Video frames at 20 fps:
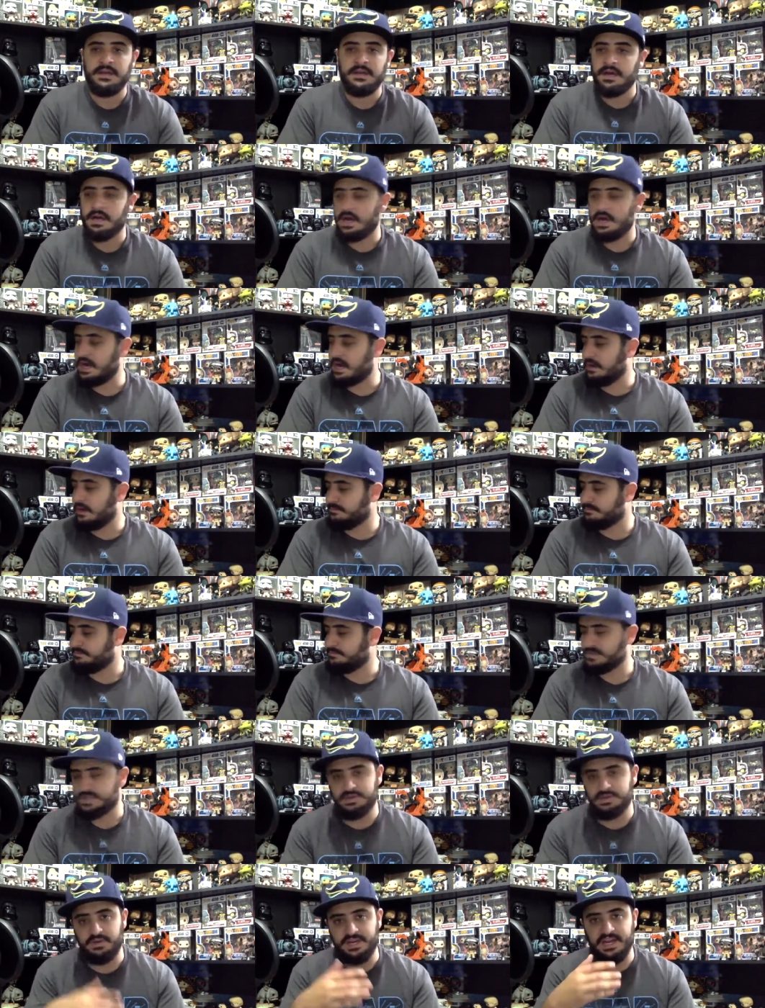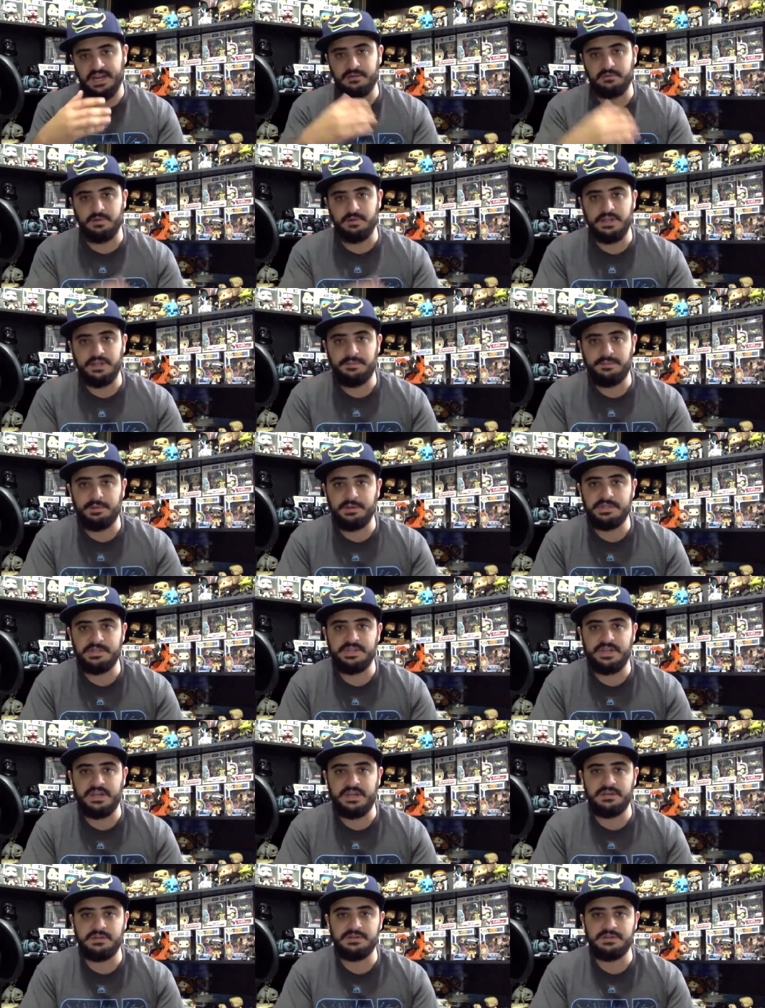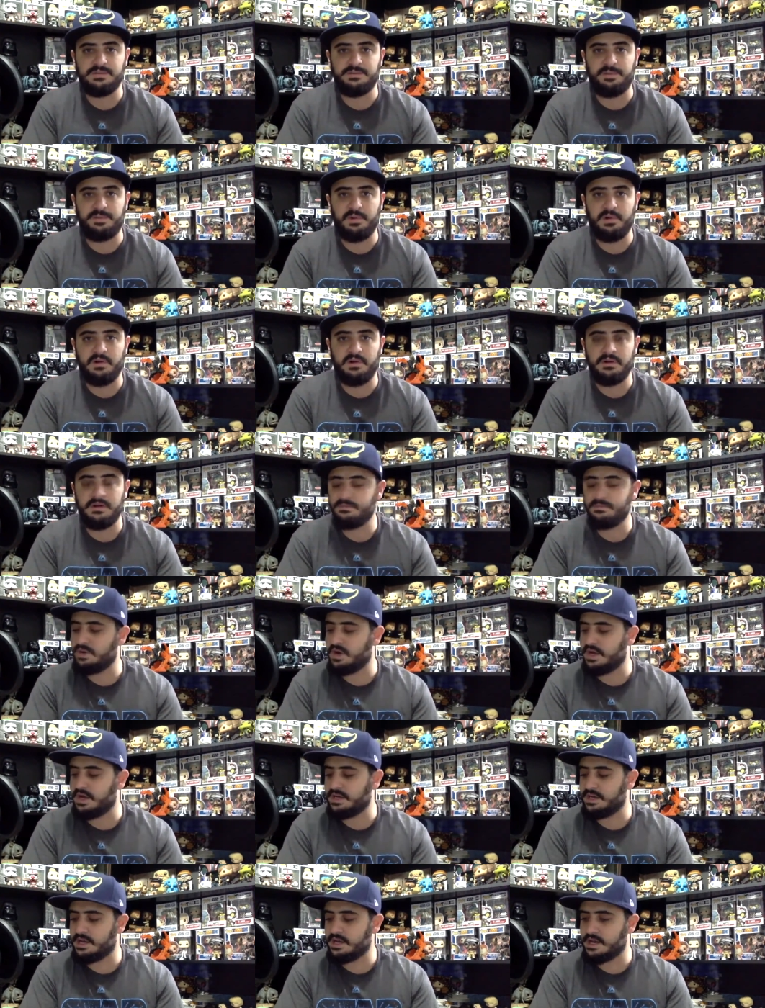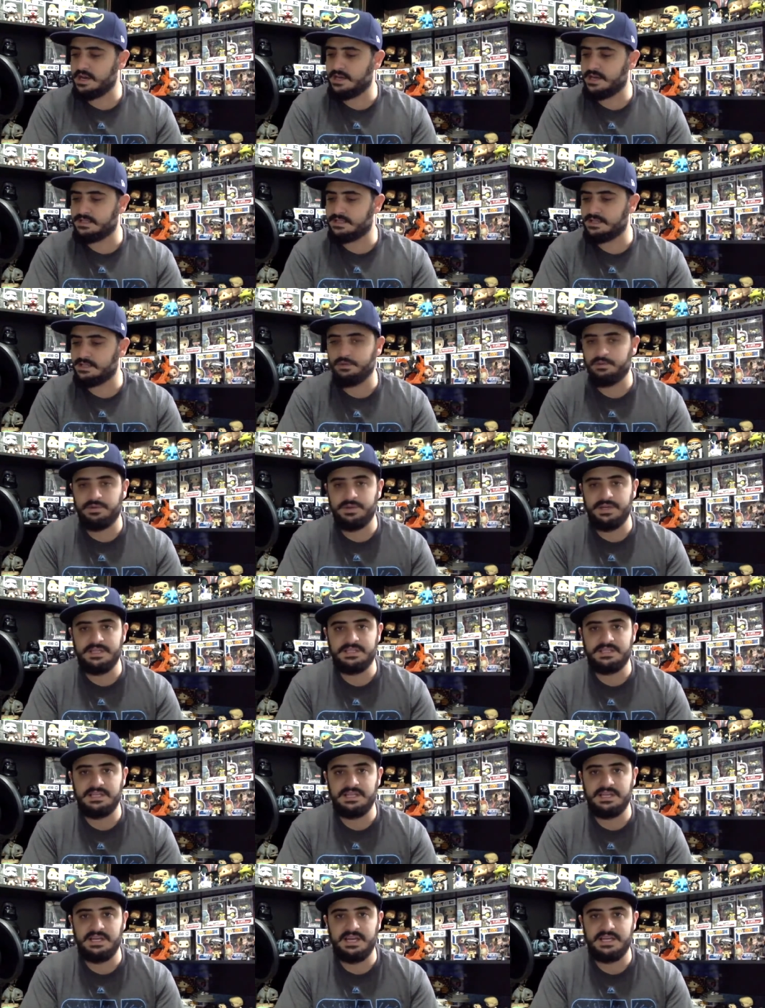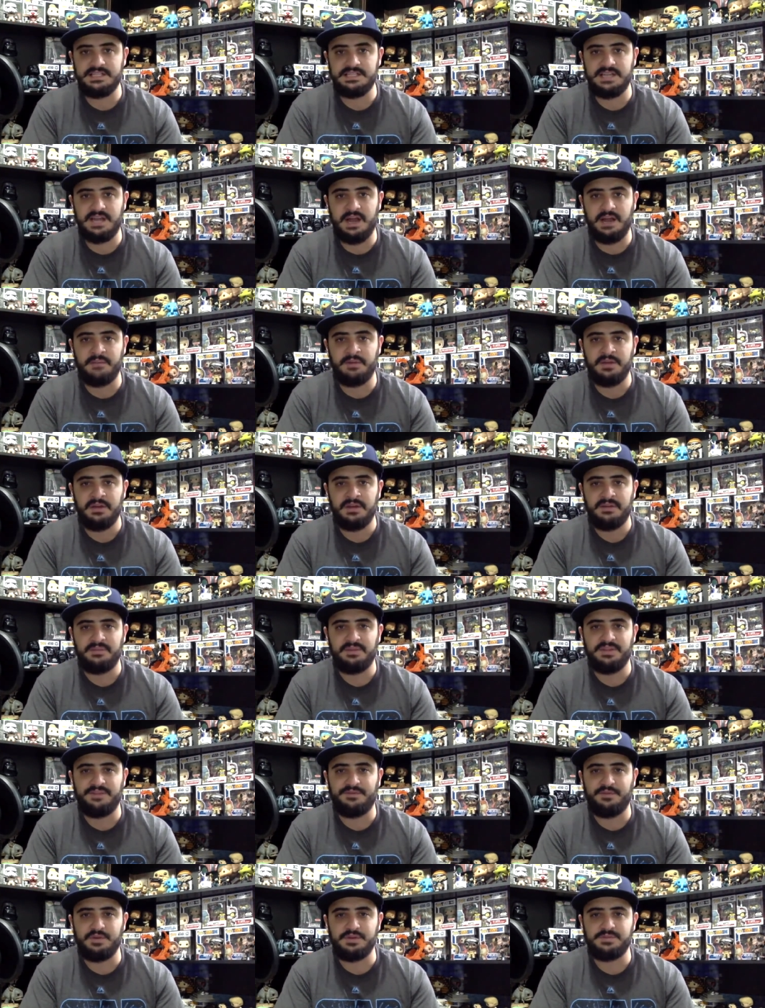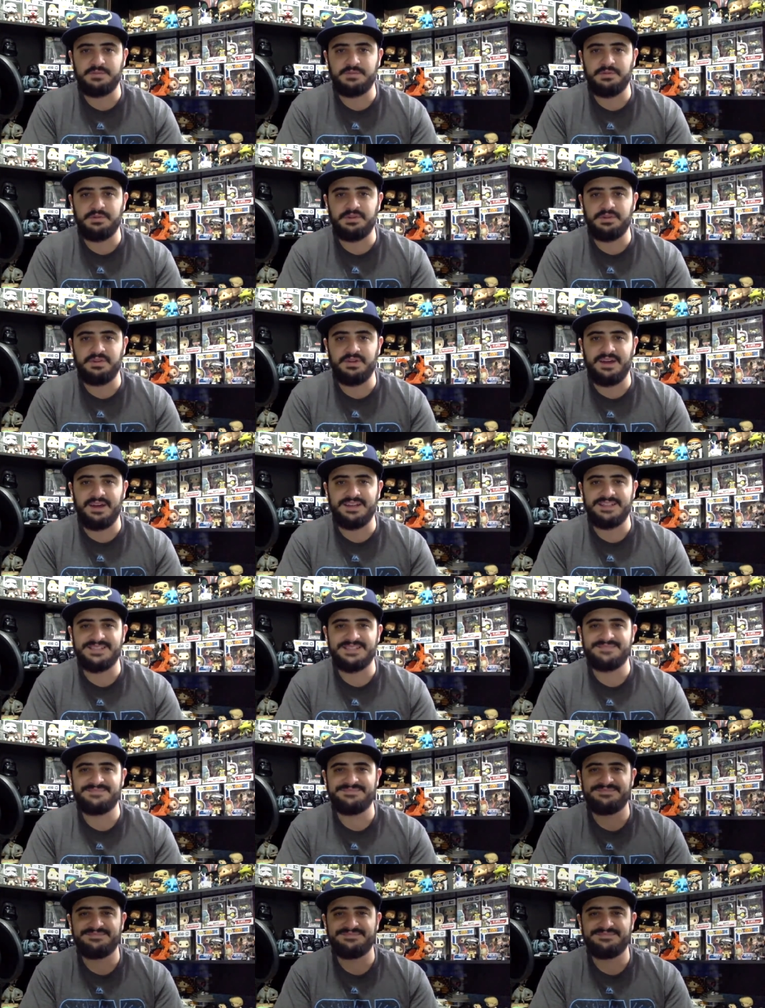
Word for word: Um, so again, really appreciate your support. But until we see you next time, may the force be with you guys.